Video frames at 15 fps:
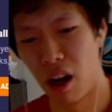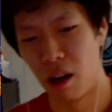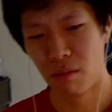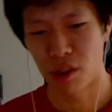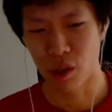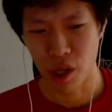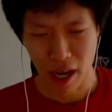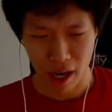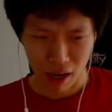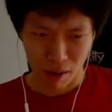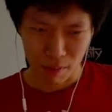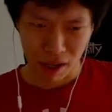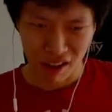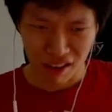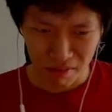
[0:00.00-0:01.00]
So yeah, I
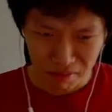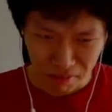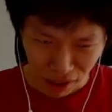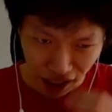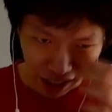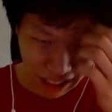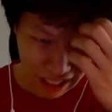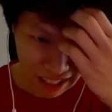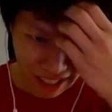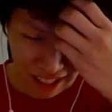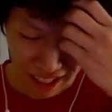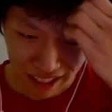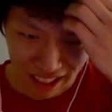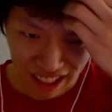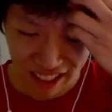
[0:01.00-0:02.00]
mean, pretty
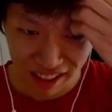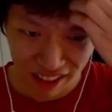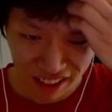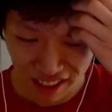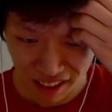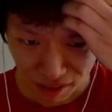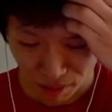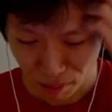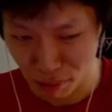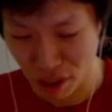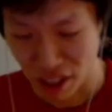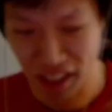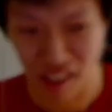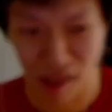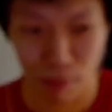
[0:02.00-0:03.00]

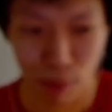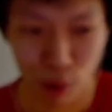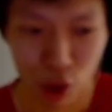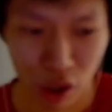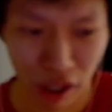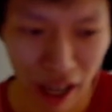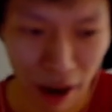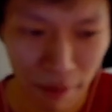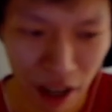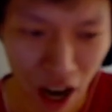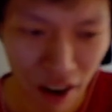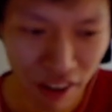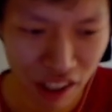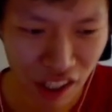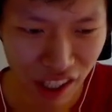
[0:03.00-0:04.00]
simple trade. I mean,
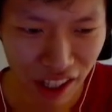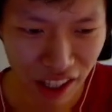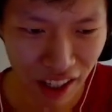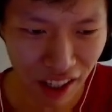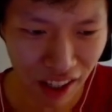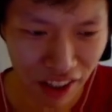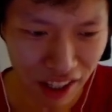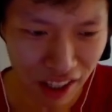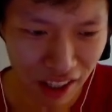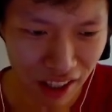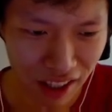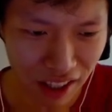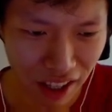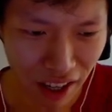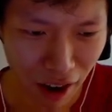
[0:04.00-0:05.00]
obviously the
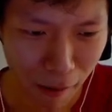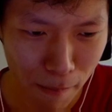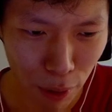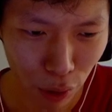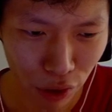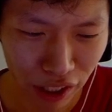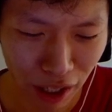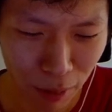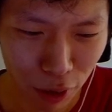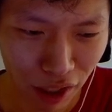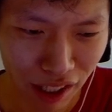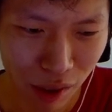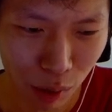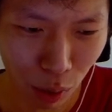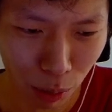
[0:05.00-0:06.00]
ability
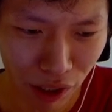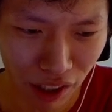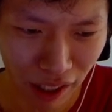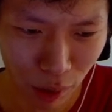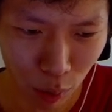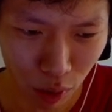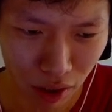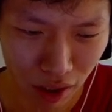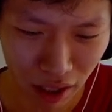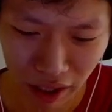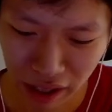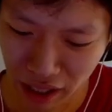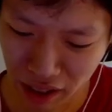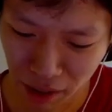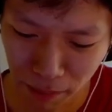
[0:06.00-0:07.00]
upgrades will be like
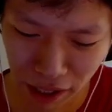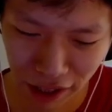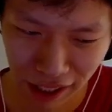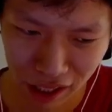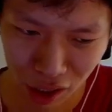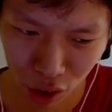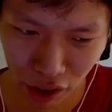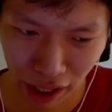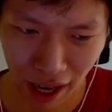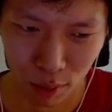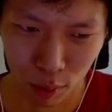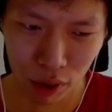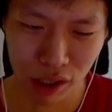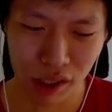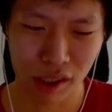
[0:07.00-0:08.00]
the main thing to look at
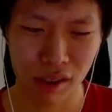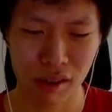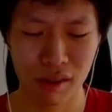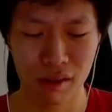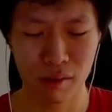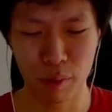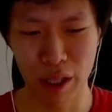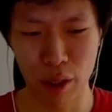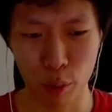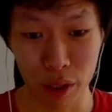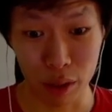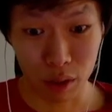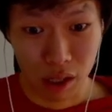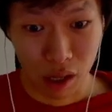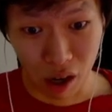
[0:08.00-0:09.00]
once we know what
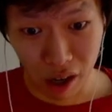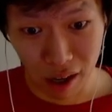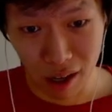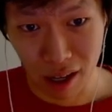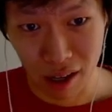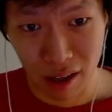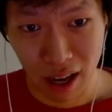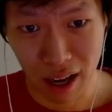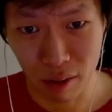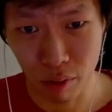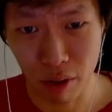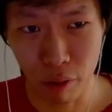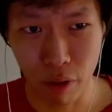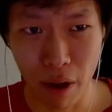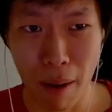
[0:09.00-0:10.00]
those are. We
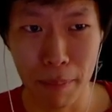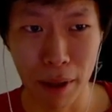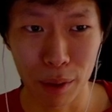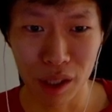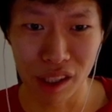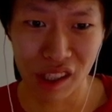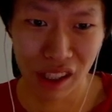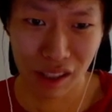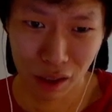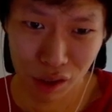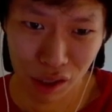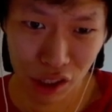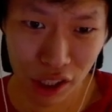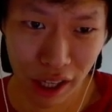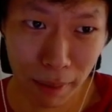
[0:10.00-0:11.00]
might be able to see those
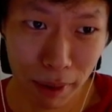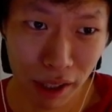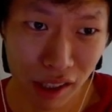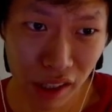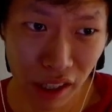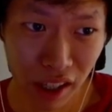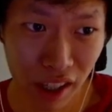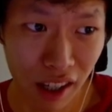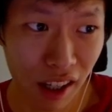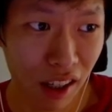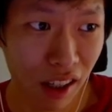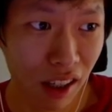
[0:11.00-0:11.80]
in champions later.